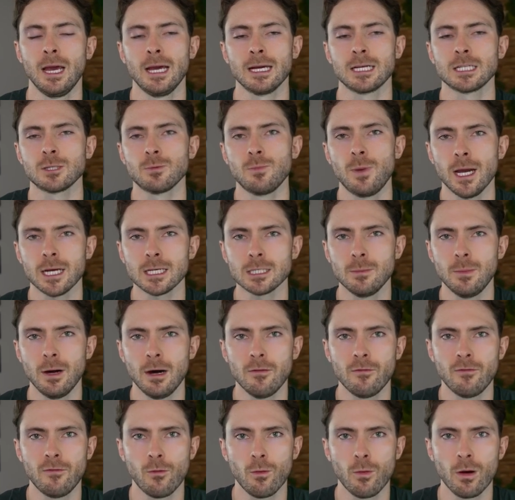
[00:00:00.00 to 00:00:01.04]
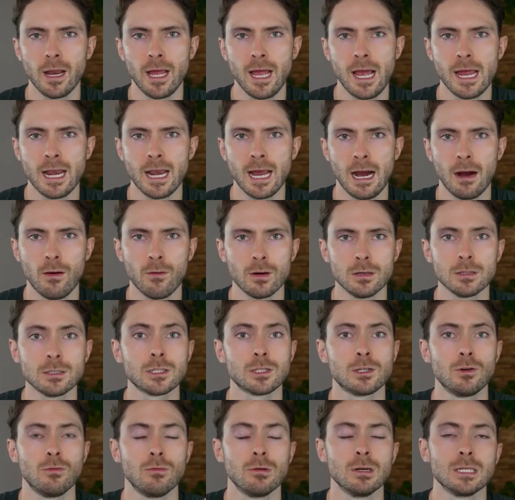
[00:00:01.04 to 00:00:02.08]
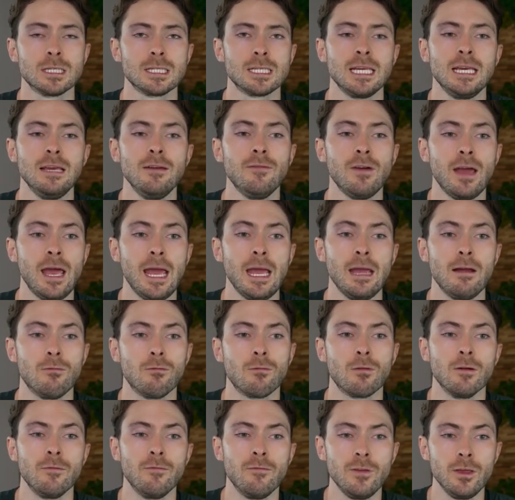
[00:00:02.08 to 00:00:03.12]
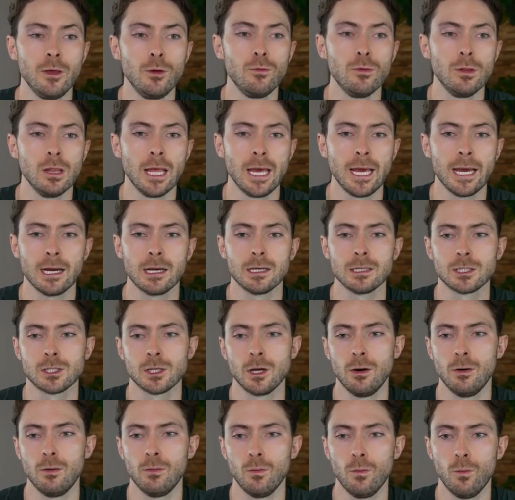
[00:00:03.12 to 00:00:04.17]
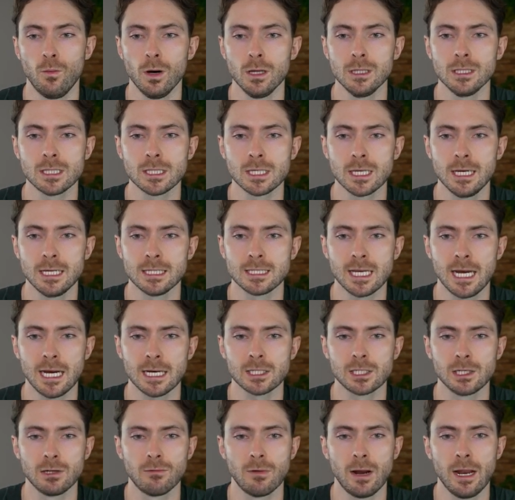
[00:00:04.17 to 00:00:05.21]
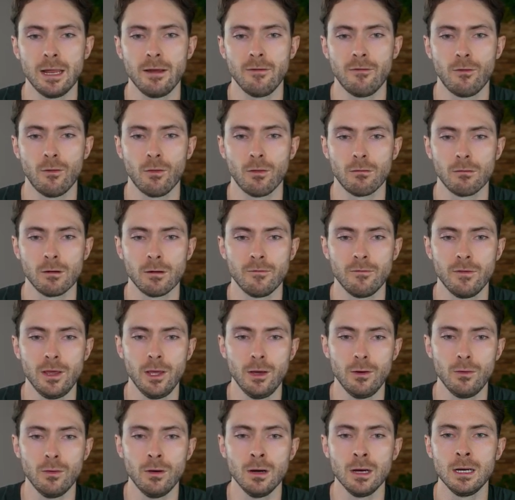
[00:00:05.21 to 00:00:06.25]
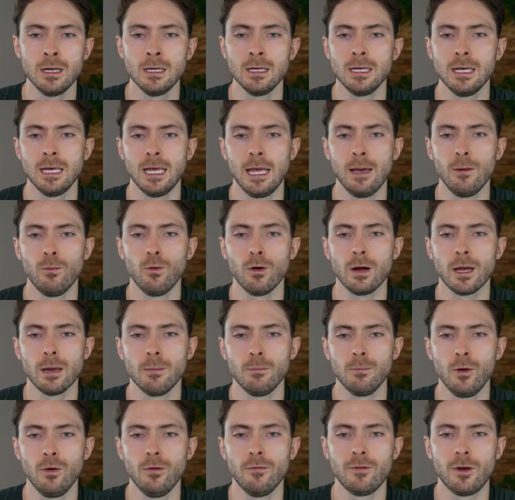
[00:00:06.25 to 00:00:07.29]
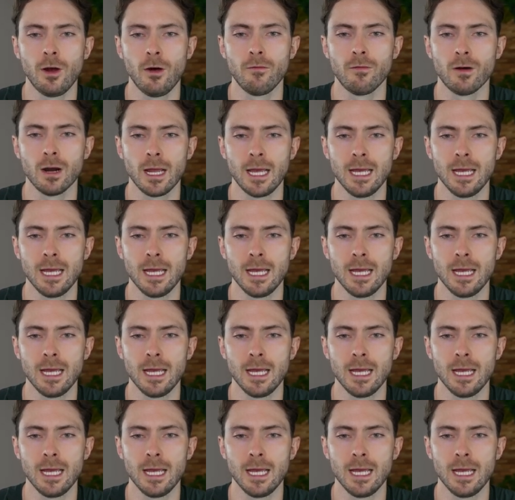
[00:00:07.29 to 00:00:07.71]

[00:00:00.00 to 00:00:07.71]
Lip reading: Expect about 48 hours to receive a review link. So once it's actually ready for review, it will get moved over